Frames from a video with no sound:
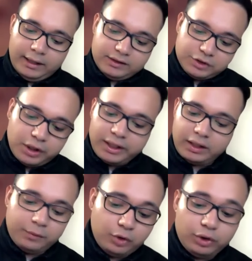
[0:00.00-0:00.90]
this circuit.
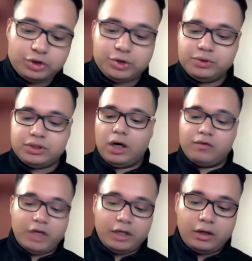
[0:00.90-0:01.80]
I'm going to choose
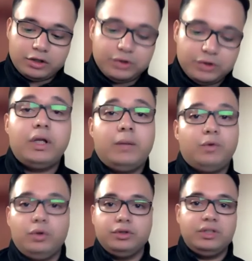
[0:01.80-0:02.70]
R1 and R2, and I'm
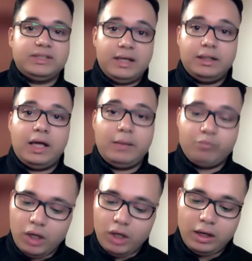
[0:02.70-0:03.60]
going to design the
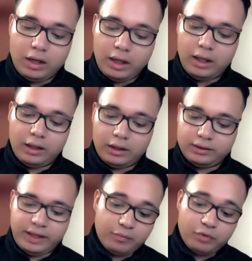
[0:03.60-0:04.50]

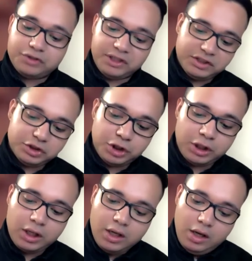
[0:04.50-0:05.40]
M1
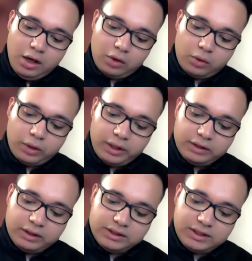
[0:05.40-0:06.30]
transistor
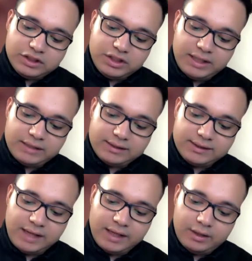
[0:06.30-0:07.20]
accordingly, such that this
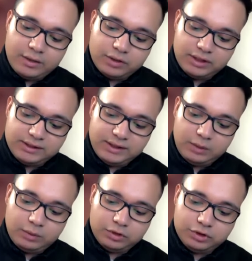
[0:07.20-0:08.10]
I out is
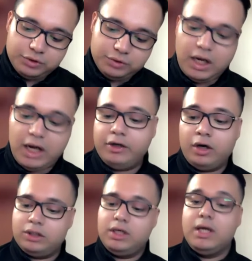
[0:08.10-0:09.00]
equal to I
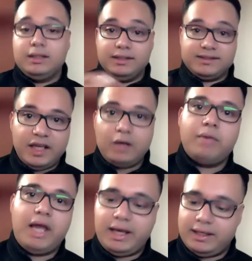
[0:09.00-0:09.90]
naught, the
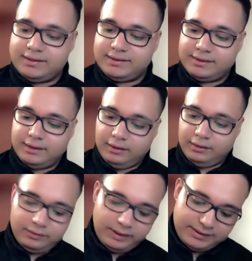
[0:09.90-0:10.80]
same as
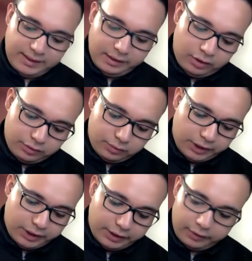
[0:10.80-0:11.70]
this I naught over
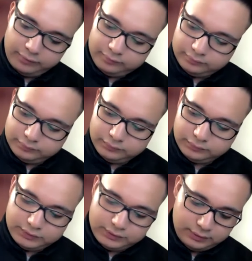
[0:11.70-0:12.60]
here.
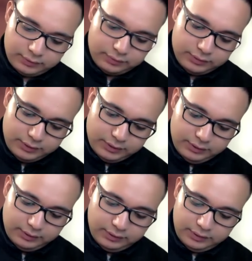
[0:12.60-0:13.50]
So
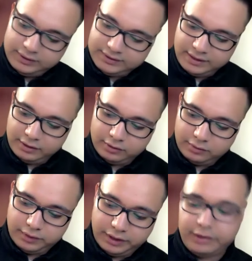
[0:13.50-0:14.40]
this I naught
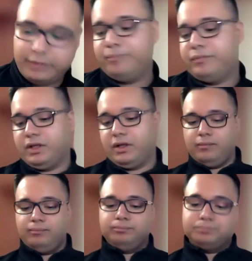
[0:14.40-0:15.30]
over here. Okay.